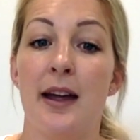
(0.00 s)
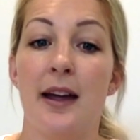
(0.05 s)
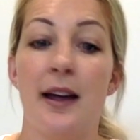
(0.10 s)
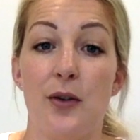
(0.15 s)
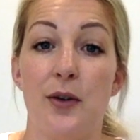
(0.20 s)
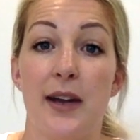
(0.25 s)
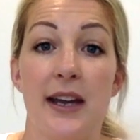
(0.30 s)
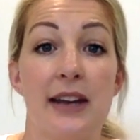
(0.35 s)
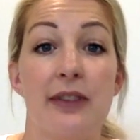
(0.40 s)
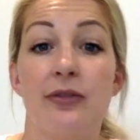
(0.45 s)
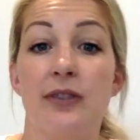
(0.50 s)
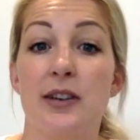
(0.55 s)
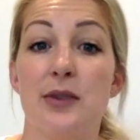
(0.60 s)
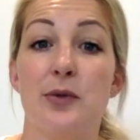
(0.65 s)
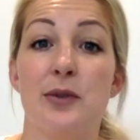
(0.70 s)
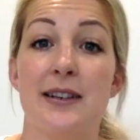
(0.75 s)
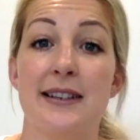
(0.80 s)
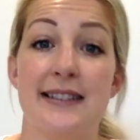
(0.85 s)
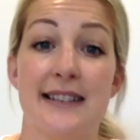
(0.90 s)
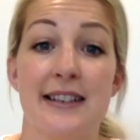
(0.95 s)
If
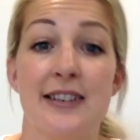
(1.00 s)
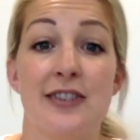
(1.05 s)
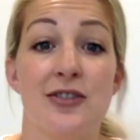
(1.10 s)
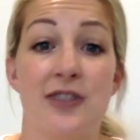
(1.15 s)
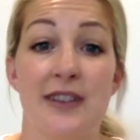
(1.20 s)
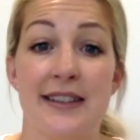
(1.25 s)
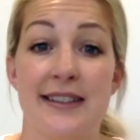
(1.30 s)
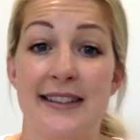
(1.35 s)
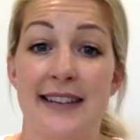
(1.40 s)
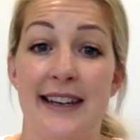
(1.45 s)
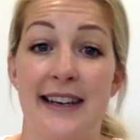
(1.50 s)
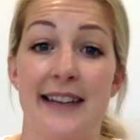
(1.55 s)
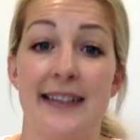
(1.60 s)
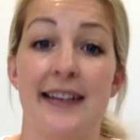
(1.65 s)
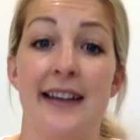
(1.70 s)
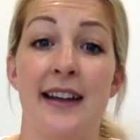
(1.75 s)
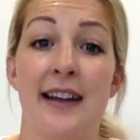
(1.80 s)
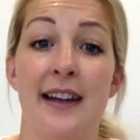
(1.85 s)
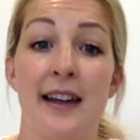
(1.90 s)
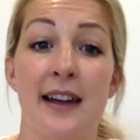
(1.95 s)
anyone is
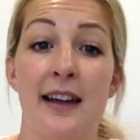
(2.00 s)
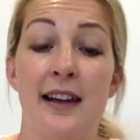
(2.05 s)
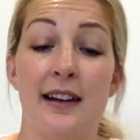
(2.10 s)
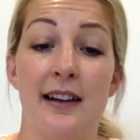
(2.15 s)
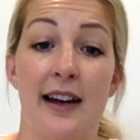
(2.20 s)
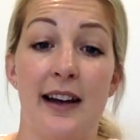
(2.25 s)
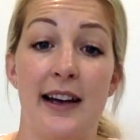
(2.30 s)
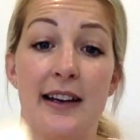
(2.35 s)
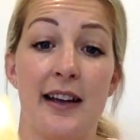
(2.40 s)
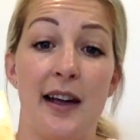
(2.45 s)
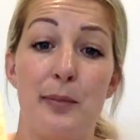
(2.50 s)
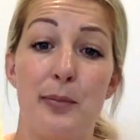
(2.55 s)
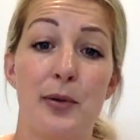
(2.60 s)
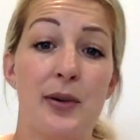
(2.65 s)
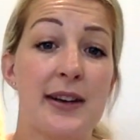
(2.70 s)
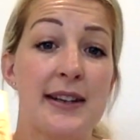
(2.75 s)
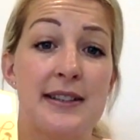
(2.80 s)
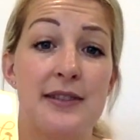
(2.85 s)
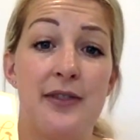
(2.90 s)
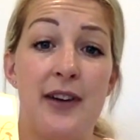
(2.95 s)
interested, like, her
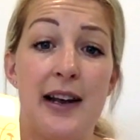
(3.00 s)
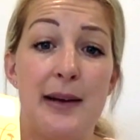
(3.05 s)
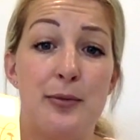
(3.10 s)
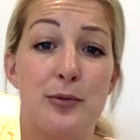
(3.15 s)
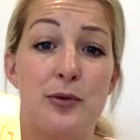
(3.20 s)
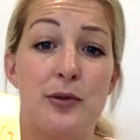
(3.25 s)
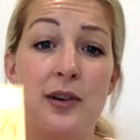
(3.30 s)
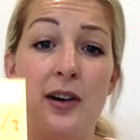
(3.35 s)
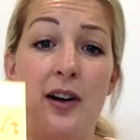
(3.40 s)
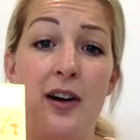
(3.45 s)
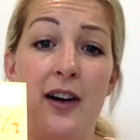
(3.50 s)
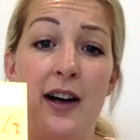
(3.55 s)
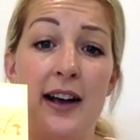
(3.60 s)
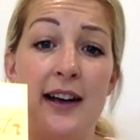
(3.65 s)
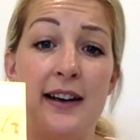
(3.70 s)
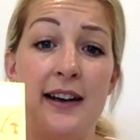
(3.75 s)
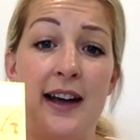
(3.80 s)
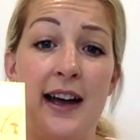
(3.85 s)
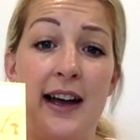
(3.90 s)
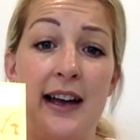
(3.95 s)
book is available
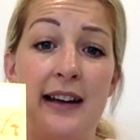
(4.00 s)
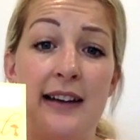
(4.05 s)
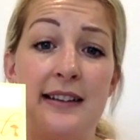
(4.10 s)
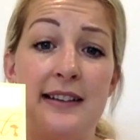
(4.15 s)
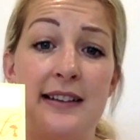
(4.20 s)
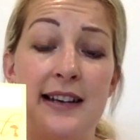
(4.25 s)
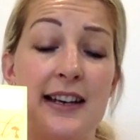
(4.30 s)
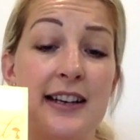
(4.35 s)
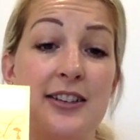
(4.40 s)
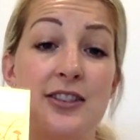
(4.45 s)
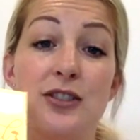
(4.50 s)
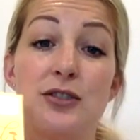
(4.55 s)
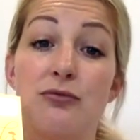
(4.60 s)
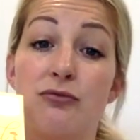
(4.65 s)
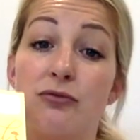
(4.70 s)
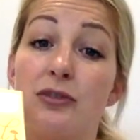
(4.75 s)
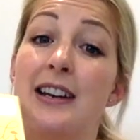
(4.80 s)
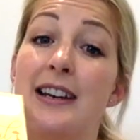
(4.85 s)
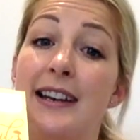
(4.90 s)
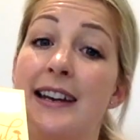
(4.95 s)
online and it's just
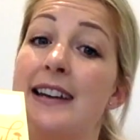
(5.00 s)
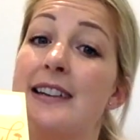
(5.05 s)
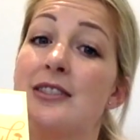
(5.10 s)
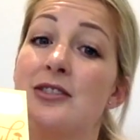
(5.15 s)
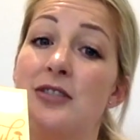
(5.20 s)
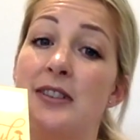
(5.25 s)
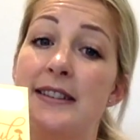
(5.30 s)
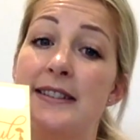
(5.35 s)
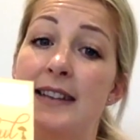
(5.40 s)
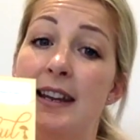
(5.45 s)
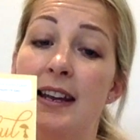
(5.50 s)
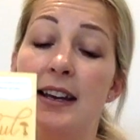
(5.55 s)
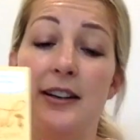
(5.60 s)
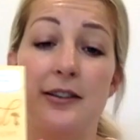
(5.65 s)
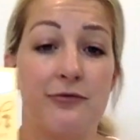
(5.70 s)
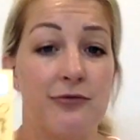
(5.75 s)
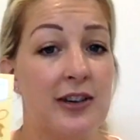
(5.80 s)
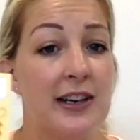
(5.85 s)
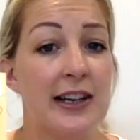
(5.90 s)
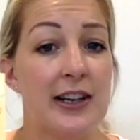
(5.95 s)
really interesting and
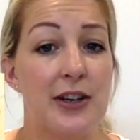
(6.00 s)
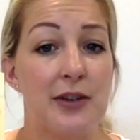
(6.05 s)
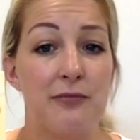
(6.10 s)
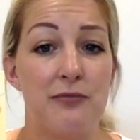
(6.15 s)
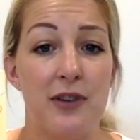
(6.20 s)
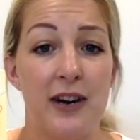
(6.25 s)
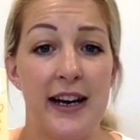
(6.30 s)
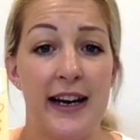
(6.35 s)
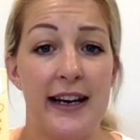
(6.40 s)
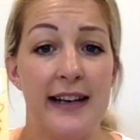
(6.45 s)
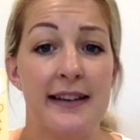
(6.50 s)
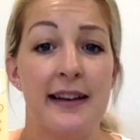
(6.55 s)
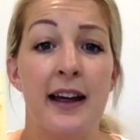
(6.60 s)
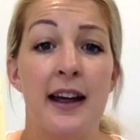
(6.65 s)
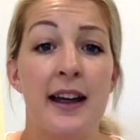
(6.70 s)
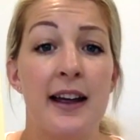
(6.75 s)
a really good read.